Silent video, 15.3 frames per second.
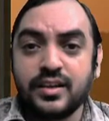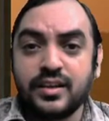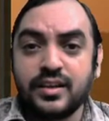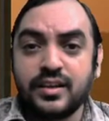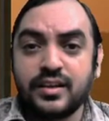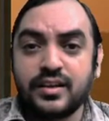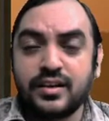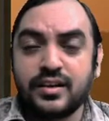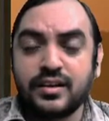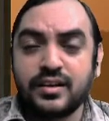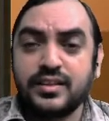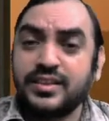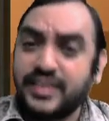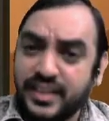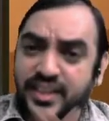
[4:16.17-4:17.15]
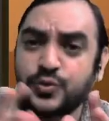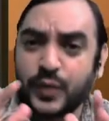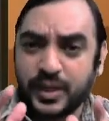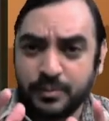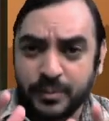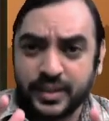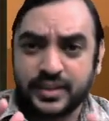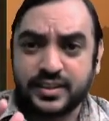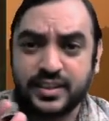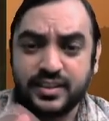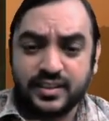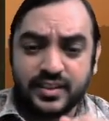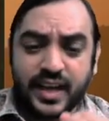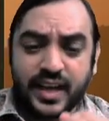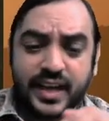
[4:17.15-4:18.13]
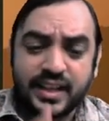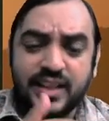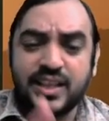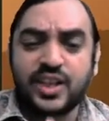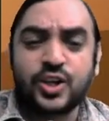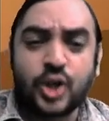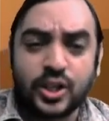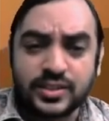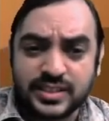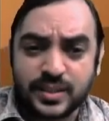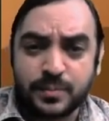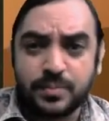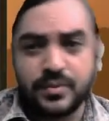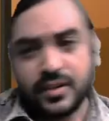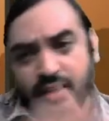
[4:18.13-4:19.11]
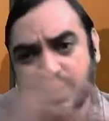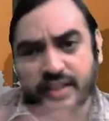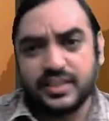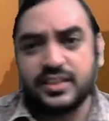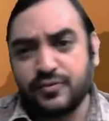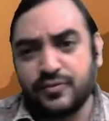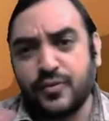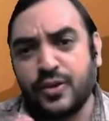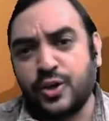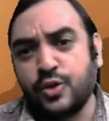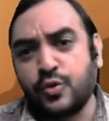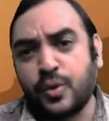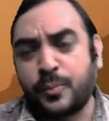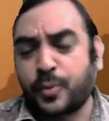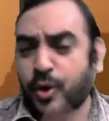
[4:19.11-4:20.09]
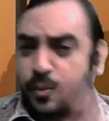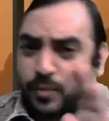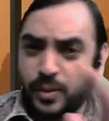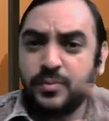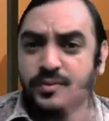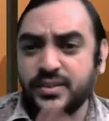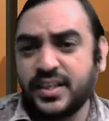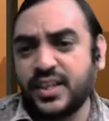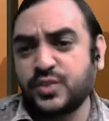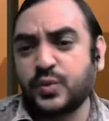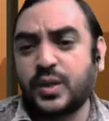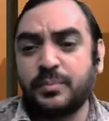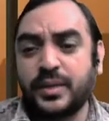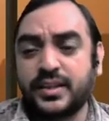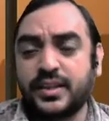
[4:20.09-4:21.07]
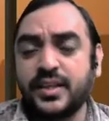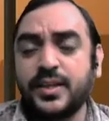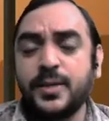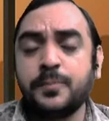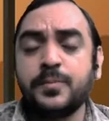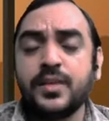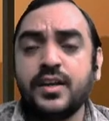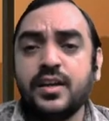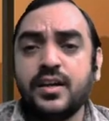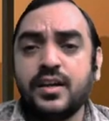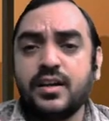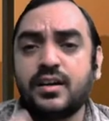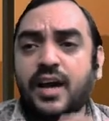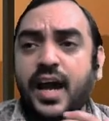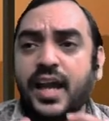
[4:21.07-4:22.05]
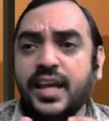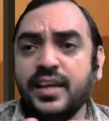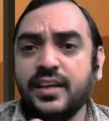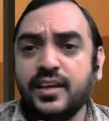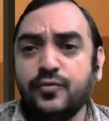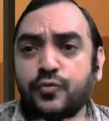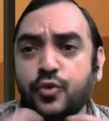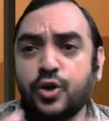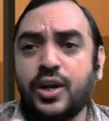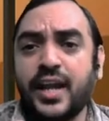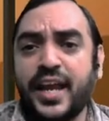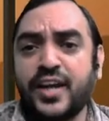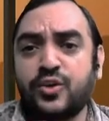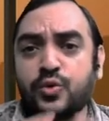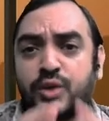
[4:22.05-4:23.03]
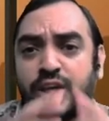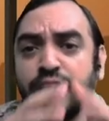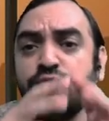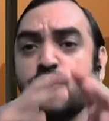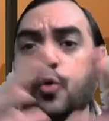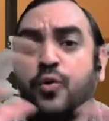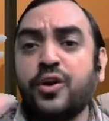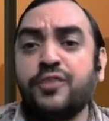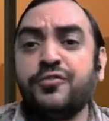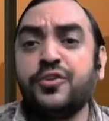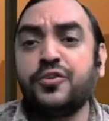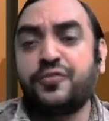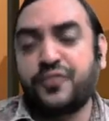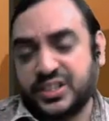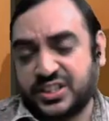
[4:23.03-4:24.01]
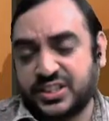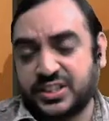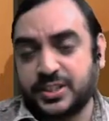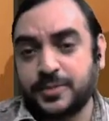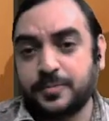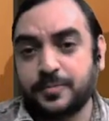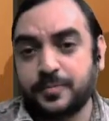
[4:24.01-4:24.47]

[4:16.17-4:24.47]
Uh, there is one method. I tell the concept, we will do a problem. There is one method. Uh, I would like to give overview first.